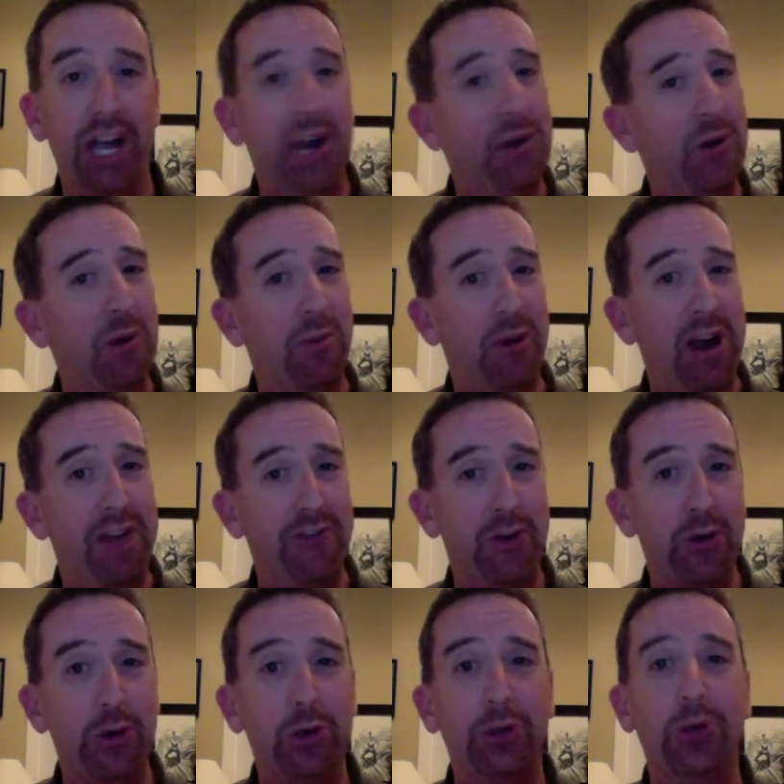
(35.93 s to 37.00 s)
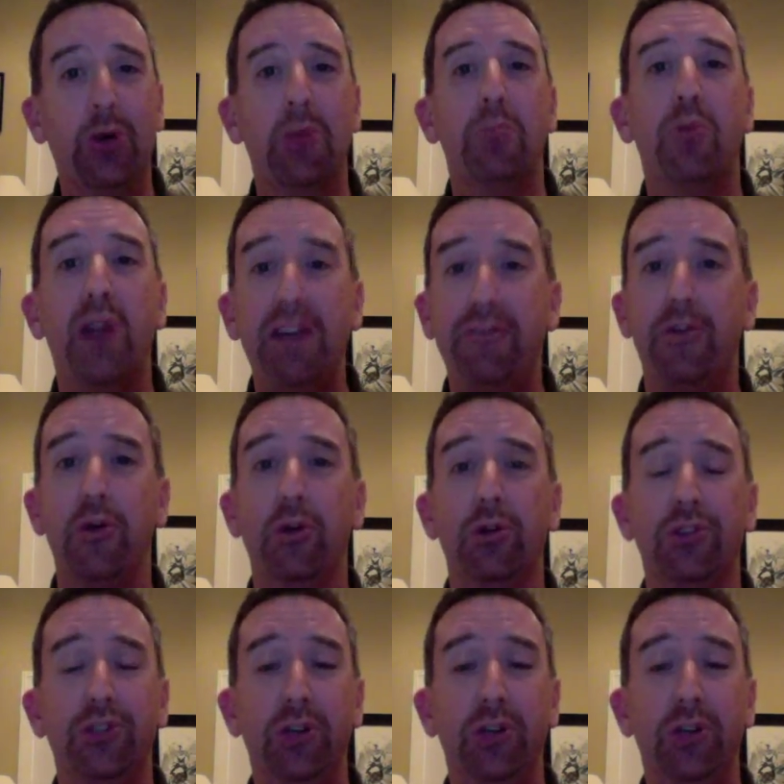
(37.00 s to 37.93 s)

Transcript: not Norm Breyfogle, Norm Breyfogle.